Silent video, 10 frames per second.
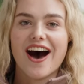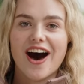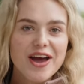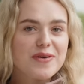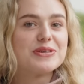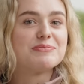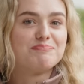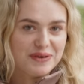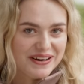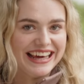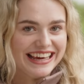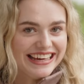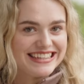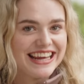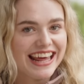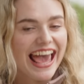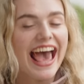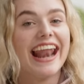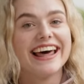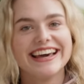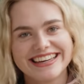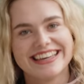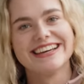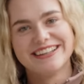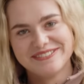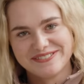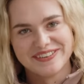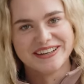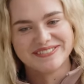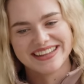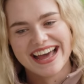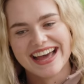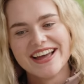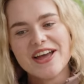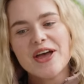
I was bullied, and I can confirm that.